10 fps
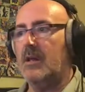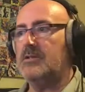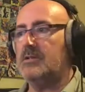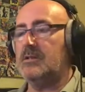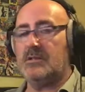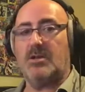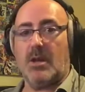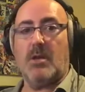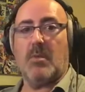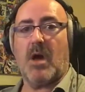To
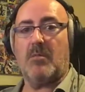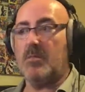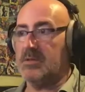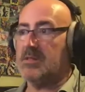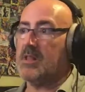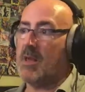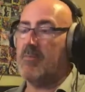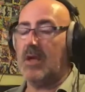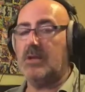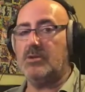you maybe, but to them,
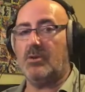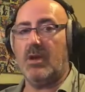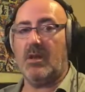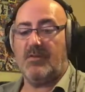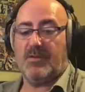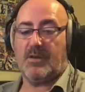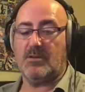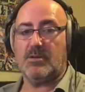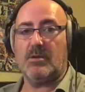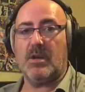they enjoy it. If they
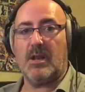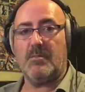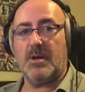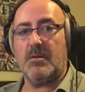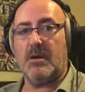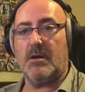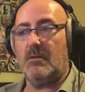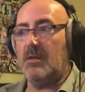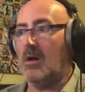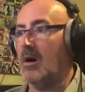enjoy it, let them do it. Who
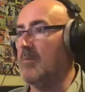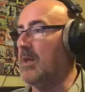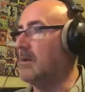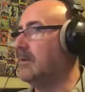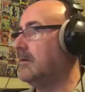are they harming?